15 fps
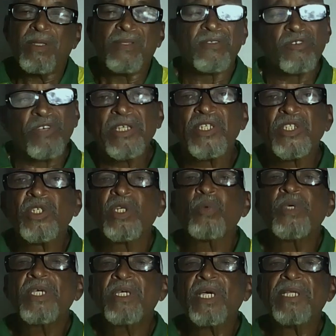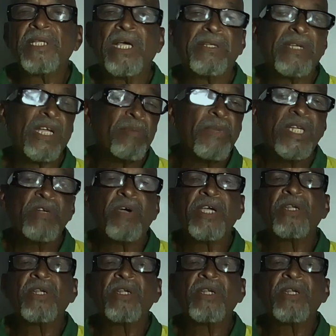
traditionally weak, and not many right